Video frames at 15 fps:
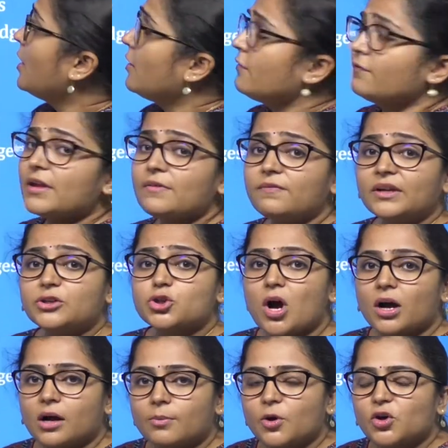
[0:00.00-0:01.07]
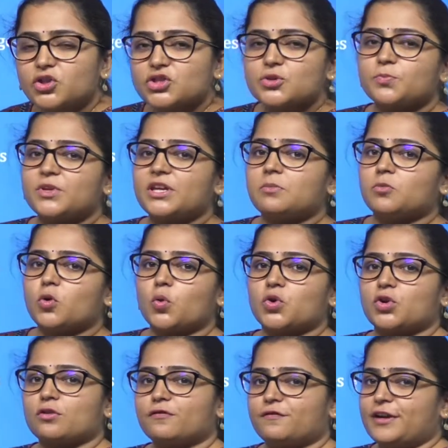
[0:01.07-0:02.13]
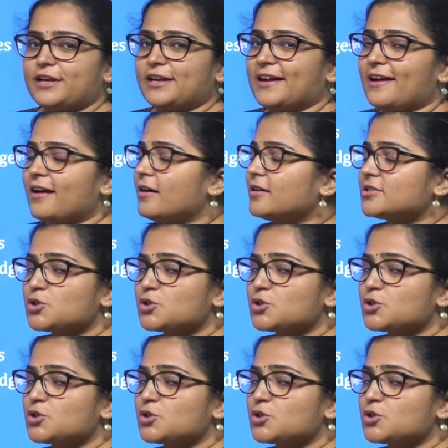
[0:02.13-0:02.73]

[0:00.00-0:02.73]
When we talk about Supreme Court of India,